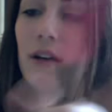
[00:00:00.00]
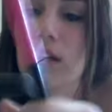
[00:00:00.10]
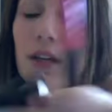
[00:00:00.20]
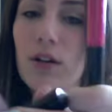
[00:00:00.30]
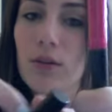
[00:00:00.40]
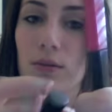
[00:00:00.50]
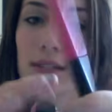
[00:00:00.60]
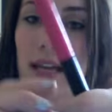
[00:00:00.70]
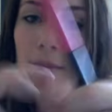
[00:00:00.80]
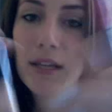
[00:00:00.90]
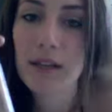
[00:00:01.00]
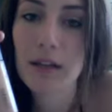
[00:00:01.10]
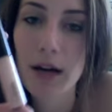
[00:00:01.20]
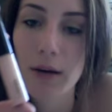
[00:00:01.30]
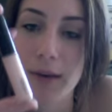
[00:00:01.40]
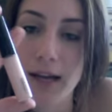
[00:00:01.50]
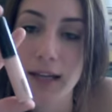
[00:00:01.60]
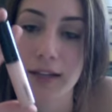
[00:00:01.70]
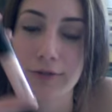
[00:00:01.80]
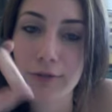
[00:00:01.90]
you know, timid about
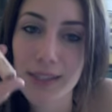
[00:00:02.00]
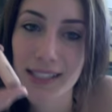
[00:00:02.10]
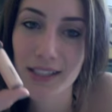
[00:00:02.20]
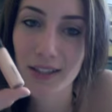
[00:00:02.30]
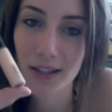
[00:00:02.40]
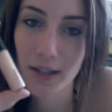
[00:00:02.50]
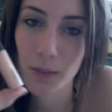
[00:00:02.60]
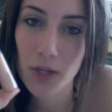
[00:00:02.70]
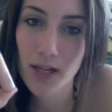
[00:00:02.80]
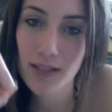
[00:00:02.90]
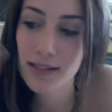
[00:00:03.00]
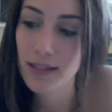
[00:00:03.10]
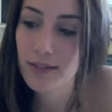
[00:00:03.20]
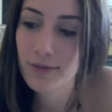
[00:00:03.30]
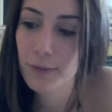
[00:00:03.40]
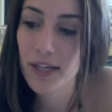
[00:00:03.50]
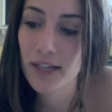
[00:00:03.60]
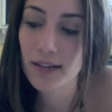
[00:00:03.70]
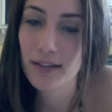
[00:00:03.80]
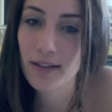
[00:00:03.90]
buying a fourteen dollar lip gloss. Like, for
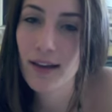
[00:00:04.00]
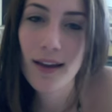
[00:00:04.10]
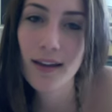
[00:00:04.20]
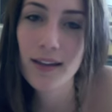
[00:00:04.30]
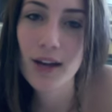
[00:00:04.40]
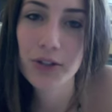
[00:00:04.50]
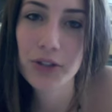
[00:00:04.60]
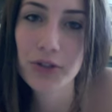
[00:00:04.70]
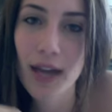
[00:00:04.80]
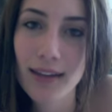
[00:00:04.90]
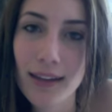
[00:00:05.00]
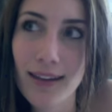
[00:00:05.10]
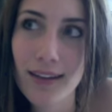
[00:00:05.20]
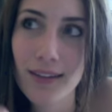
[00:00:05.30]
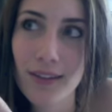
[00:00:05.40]
me, no. You get, like,